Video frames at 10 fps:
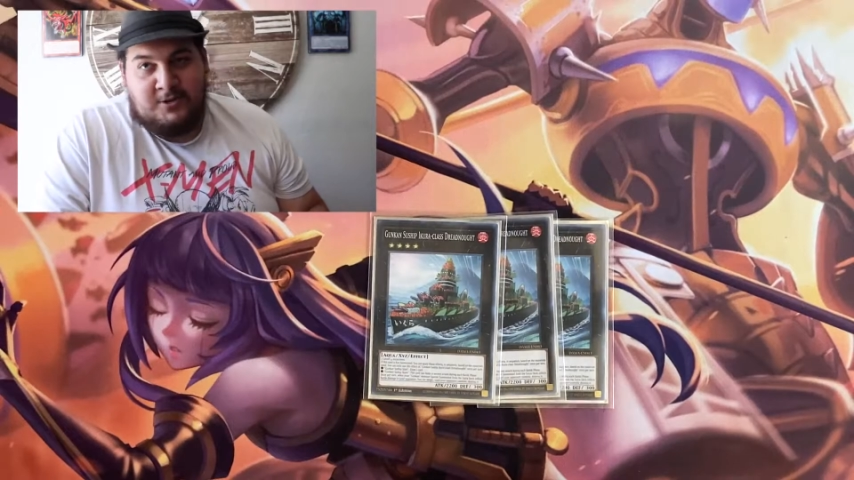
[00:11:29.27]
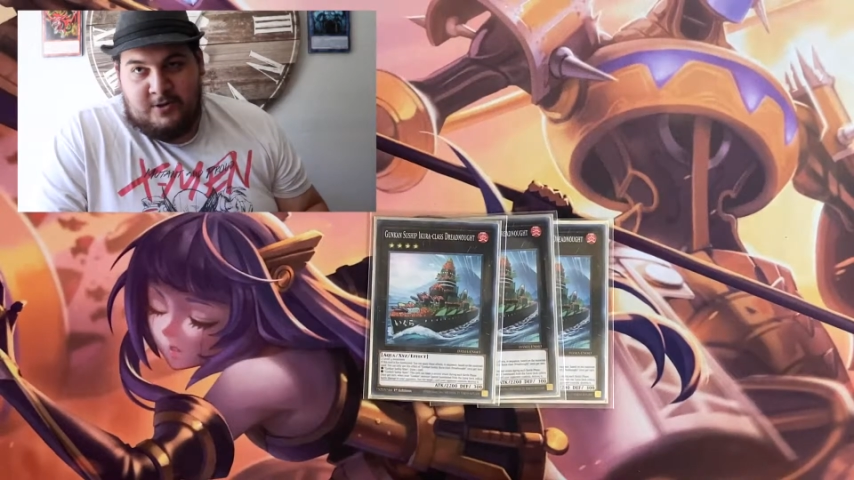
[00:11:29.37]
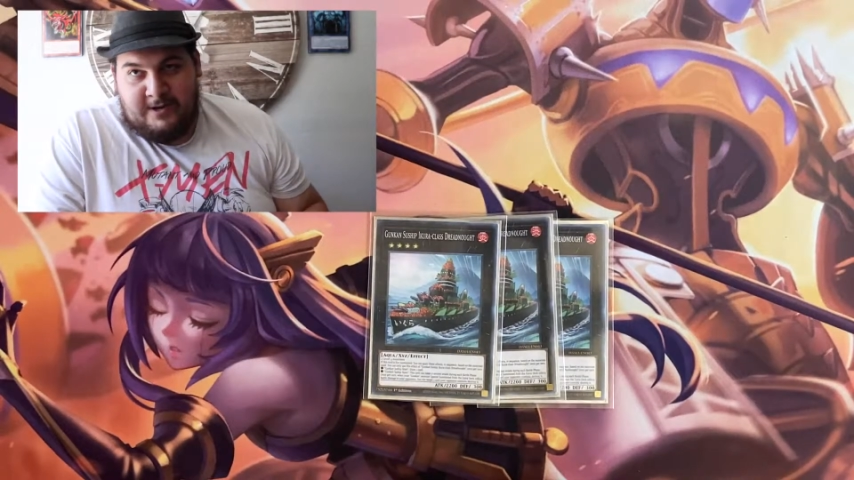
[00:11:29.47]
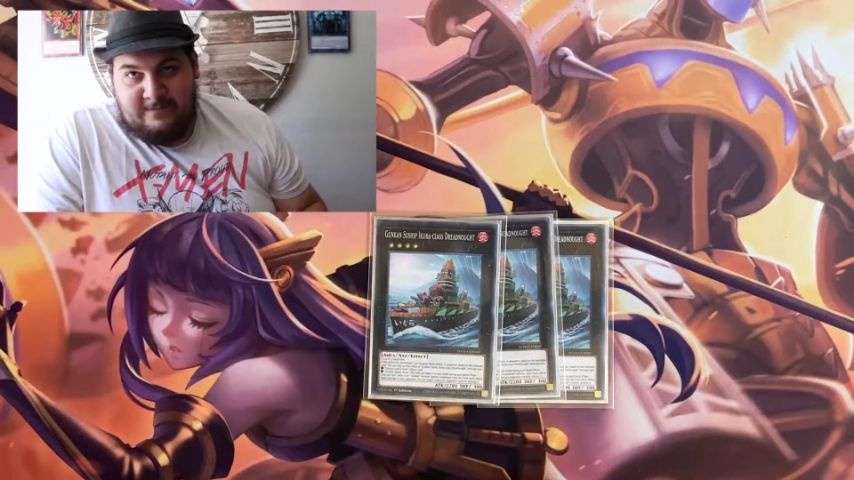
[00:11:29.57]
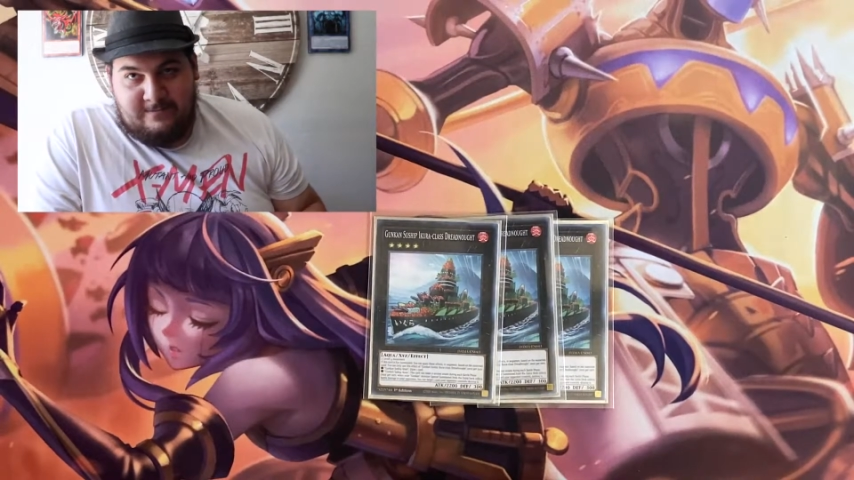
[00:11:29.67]

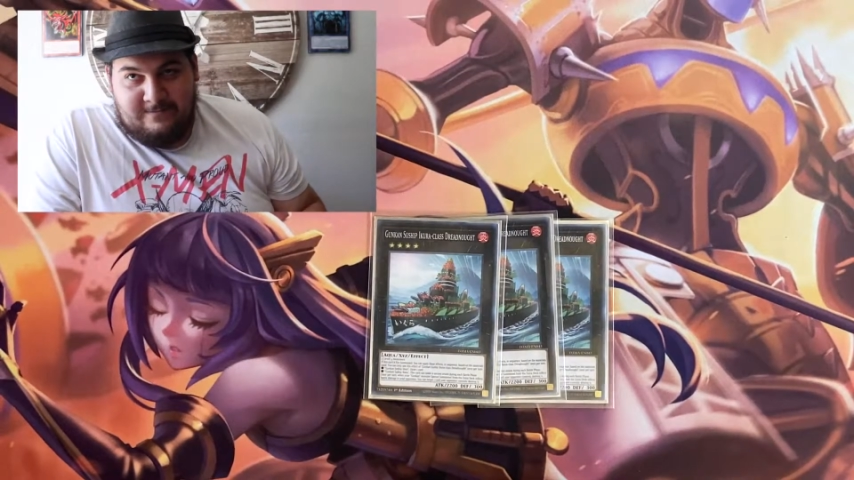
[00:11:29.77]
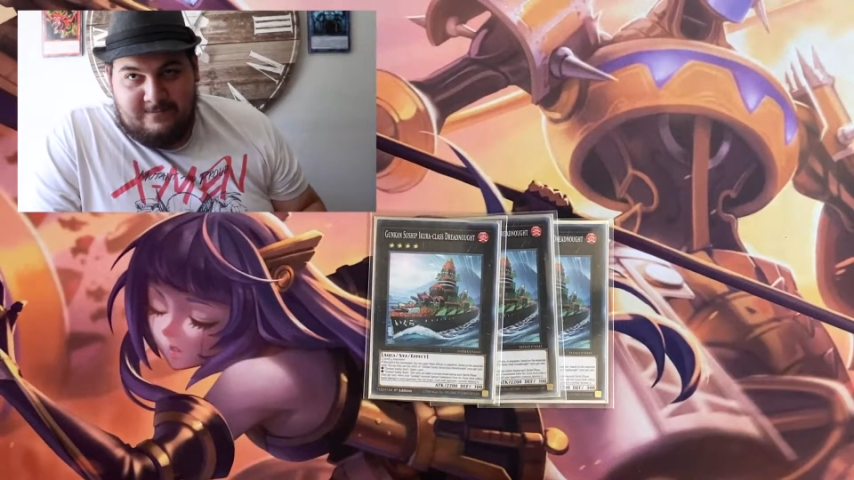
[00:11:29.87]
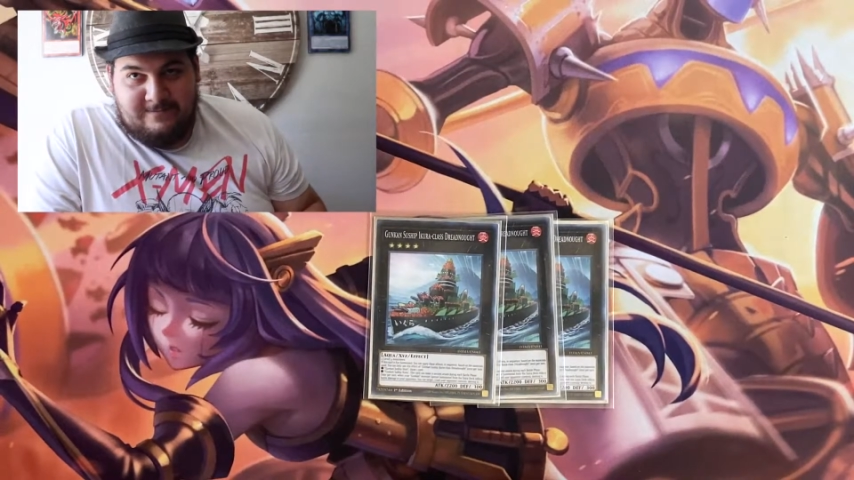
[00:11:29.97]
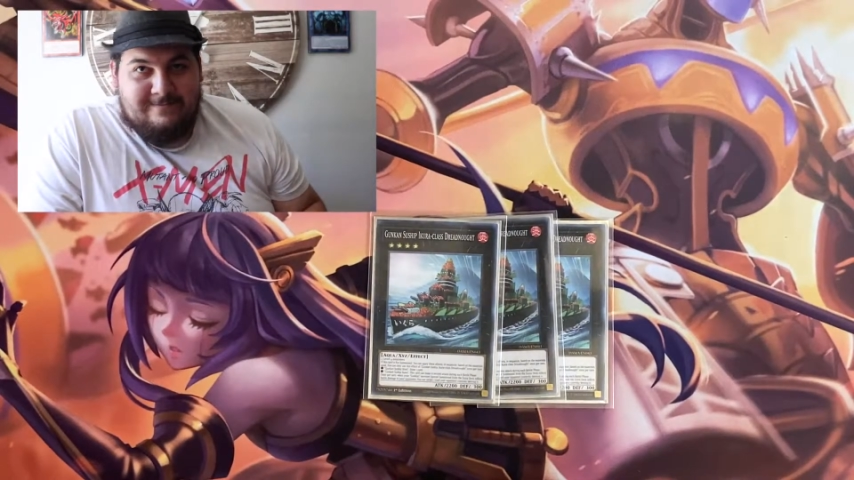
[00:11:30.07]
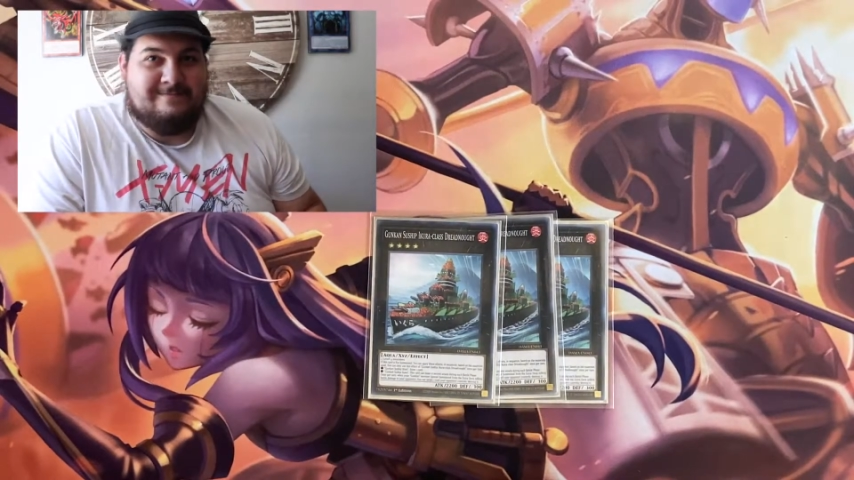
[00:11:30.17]
train.
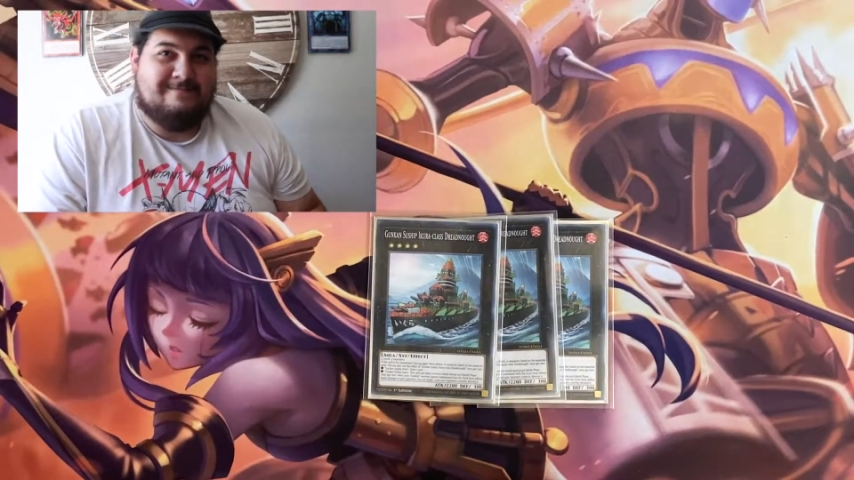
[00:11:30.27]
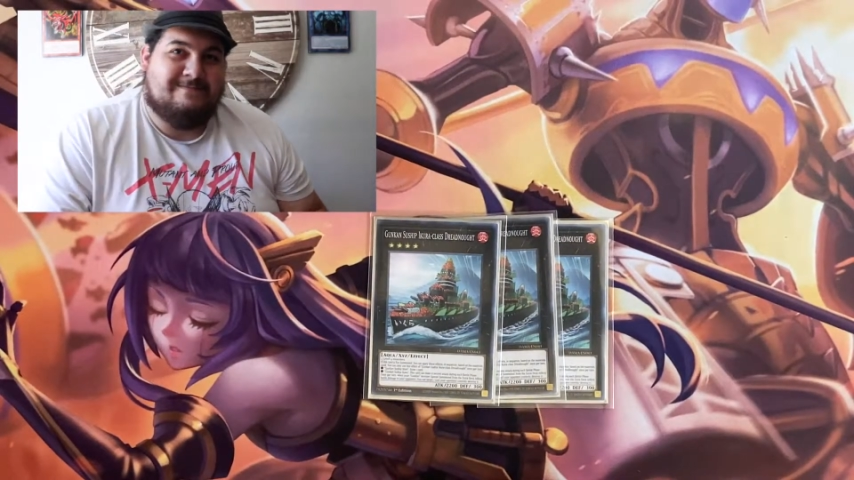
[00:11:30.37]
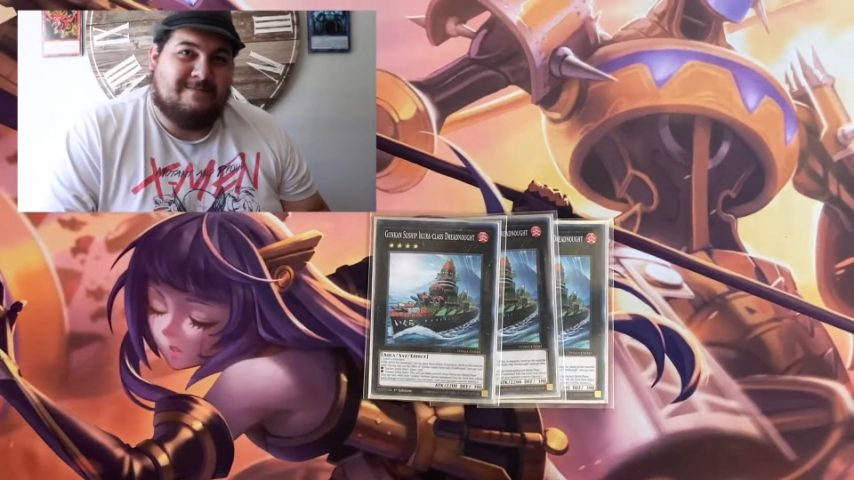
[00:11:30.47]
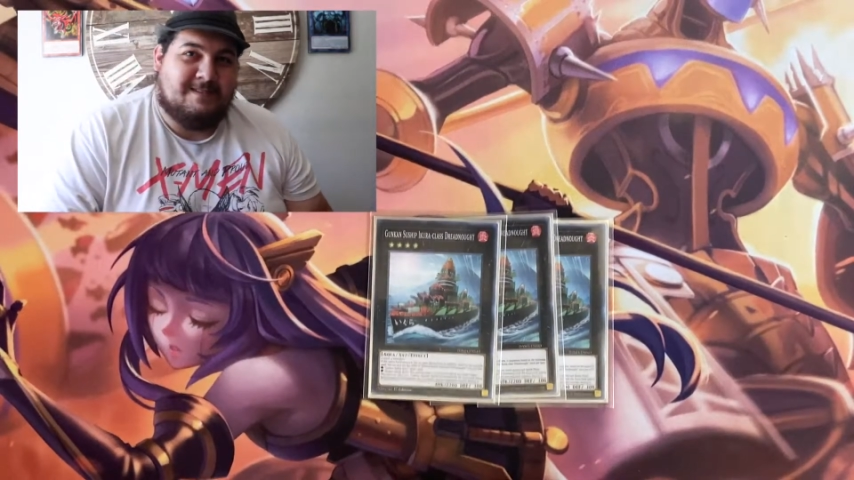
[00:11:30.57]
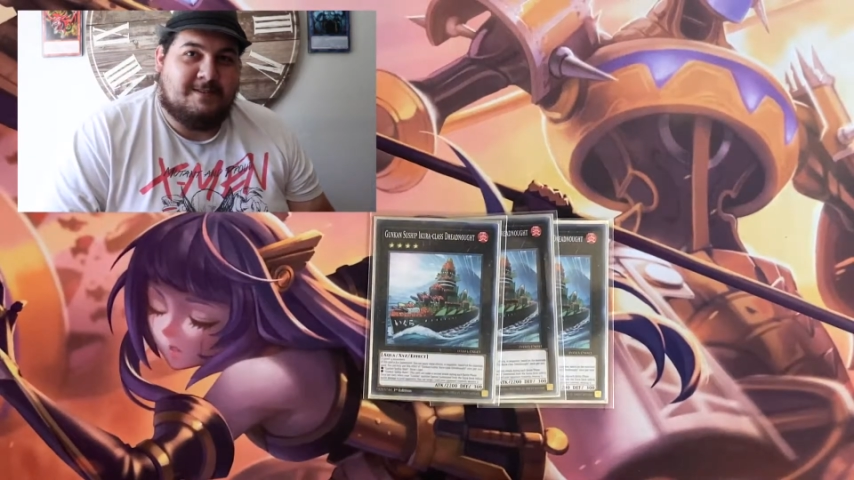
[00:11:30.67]

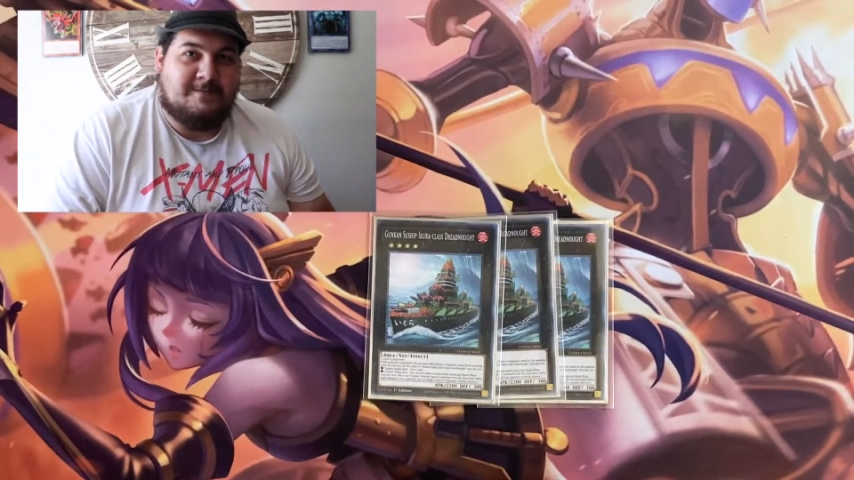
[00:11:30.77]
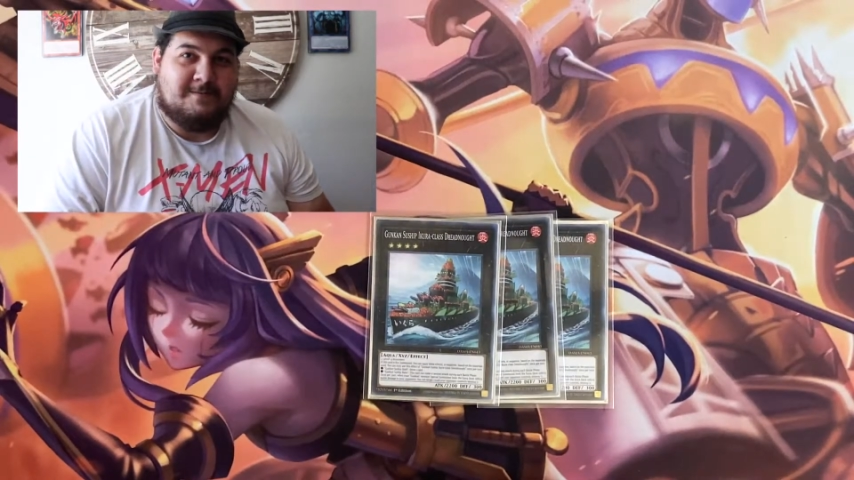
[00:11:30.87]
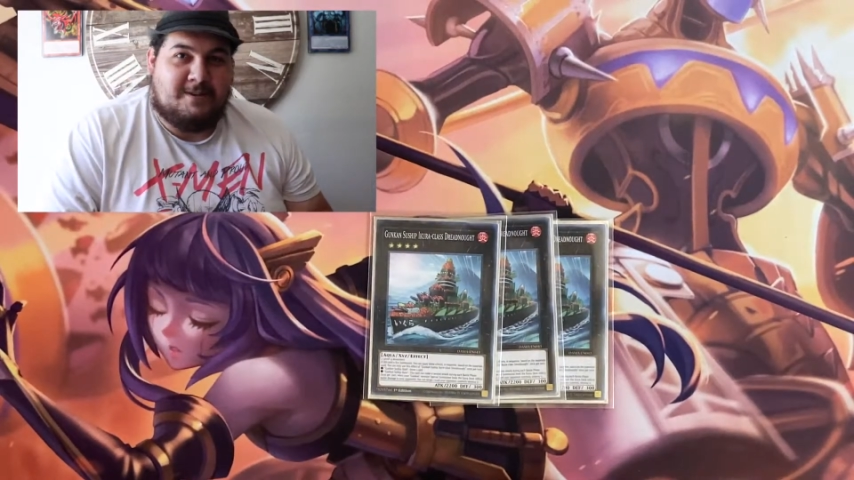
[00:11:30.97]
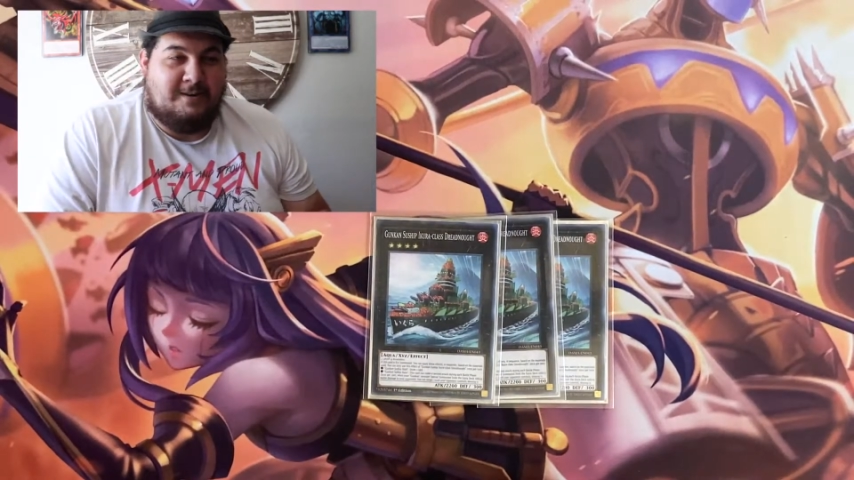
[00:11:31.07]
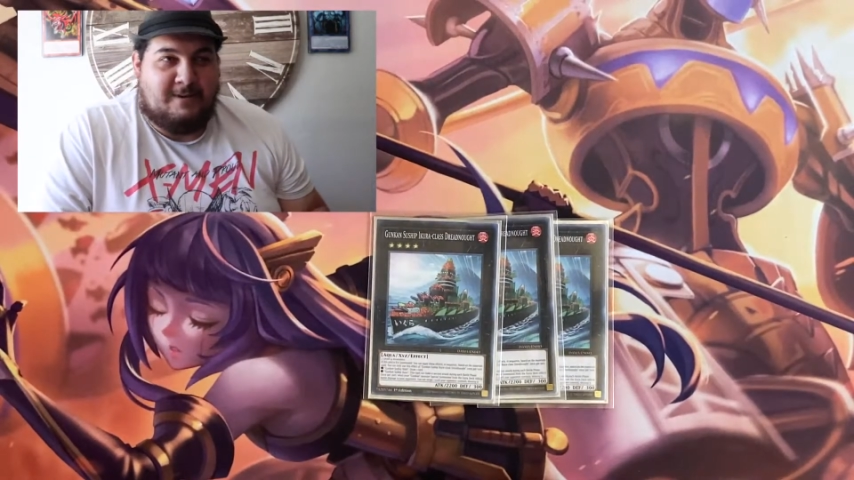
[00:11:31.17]

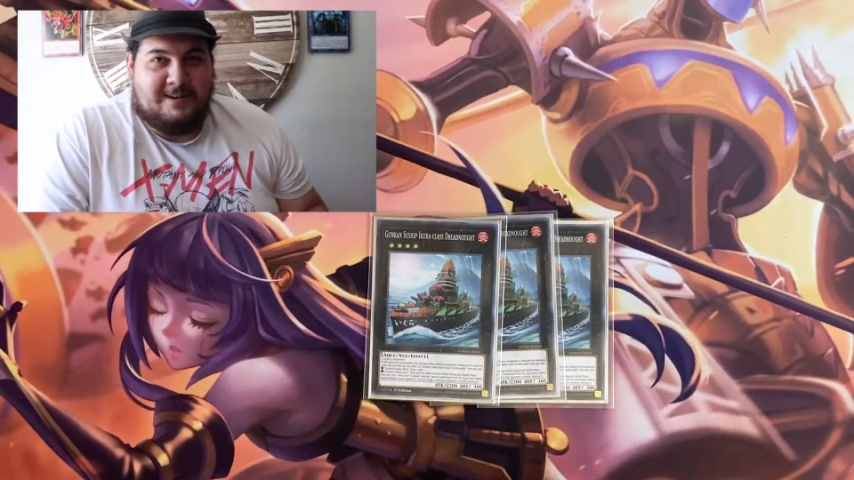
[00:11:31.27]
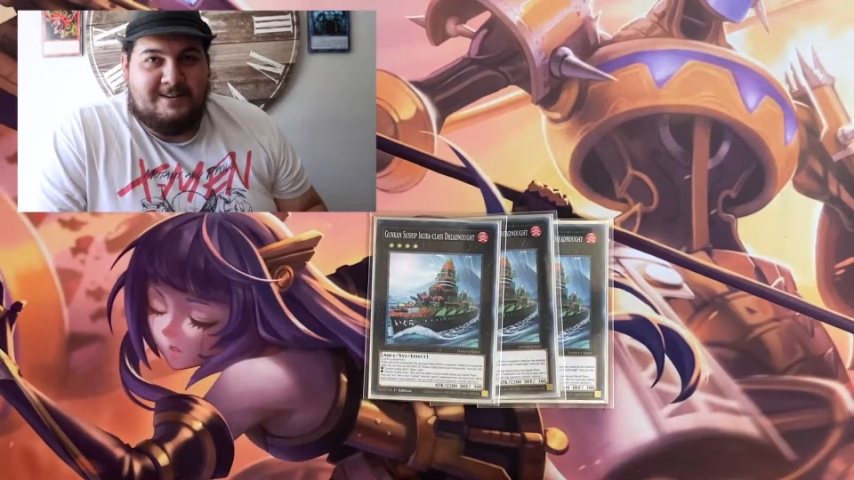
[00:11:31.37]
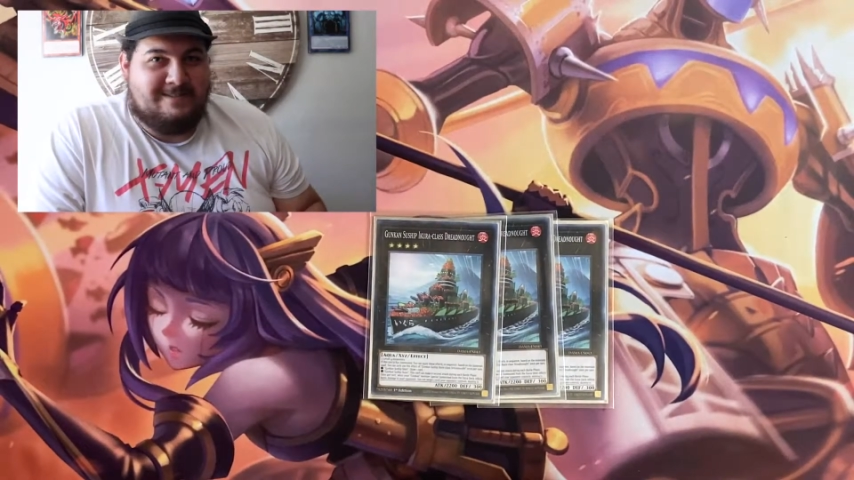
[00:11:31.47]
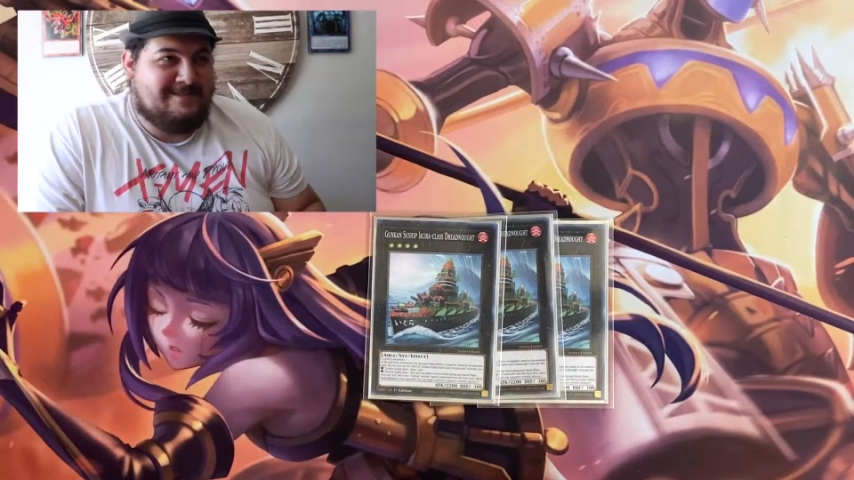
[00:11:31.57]
Sorry, Rada.